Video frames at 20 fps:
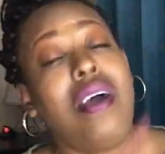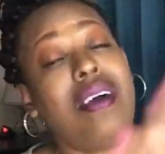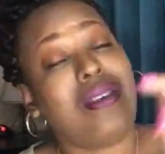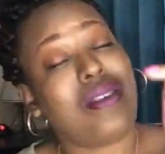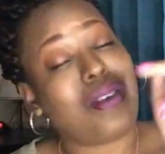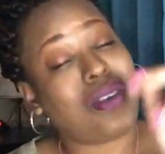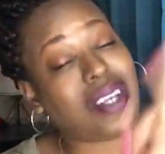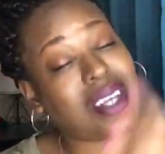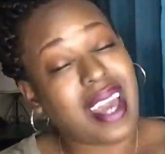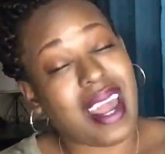
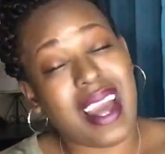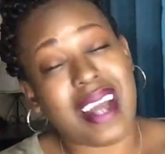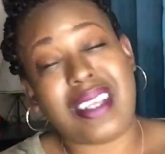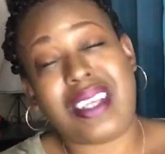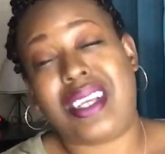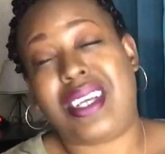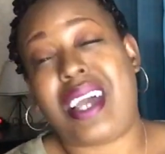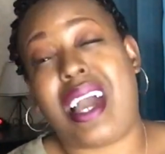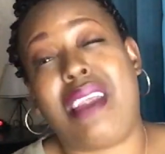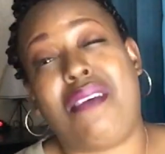So shout out
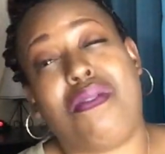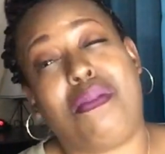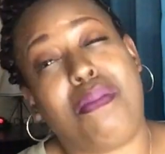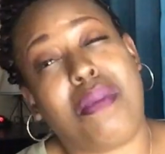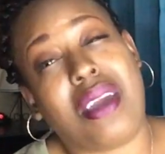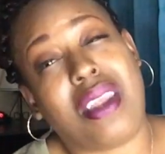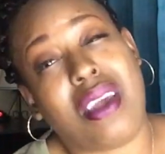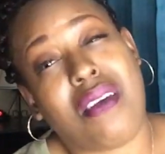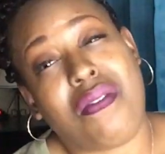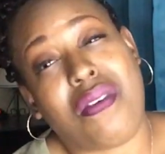to China for
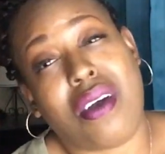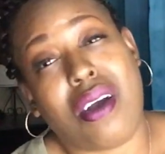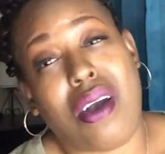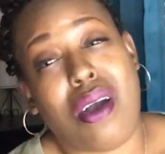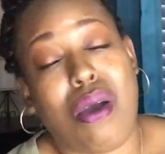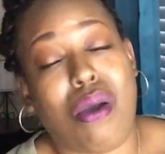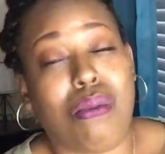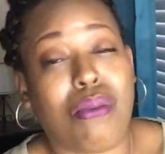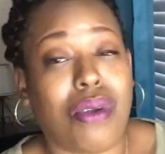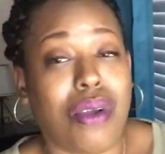being there for her
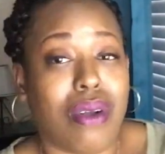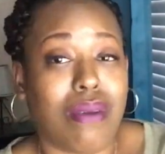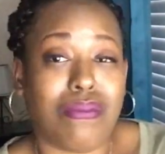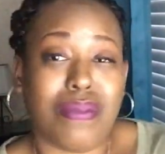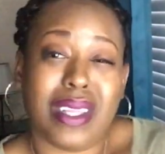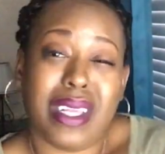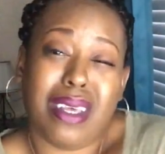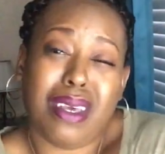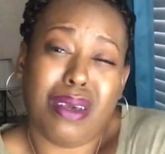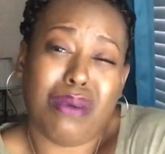homegirl.
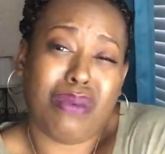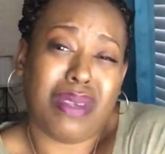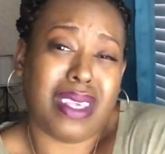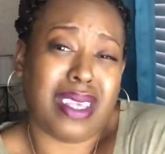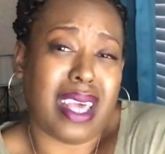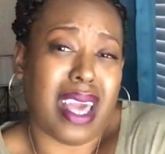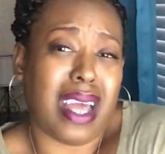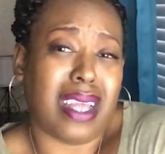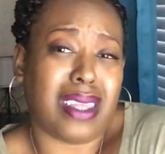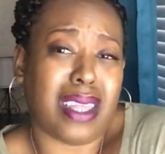It was
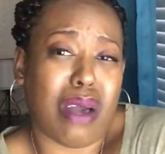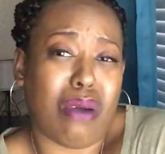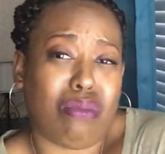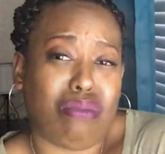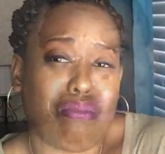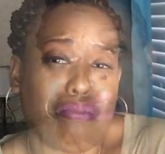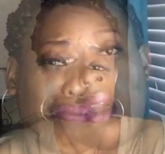sad though.